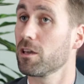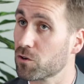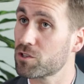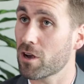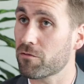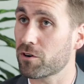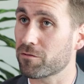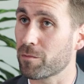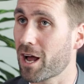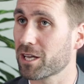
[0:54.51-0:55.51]
you're suffering
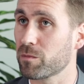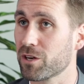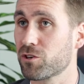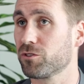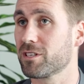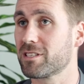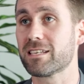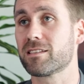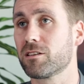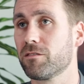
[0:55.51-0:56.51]
from an occupational
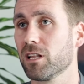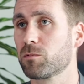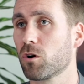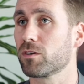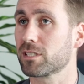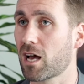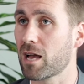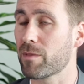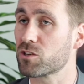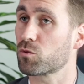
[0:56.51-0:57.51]
disease that developed over
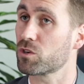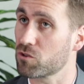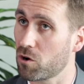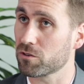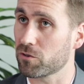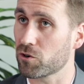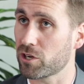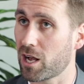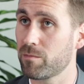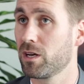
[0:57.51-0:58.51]
time as a result of your
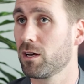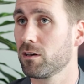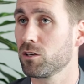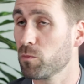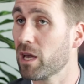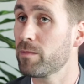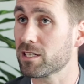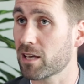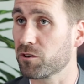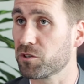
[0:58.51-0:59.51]
job, you may be entitled to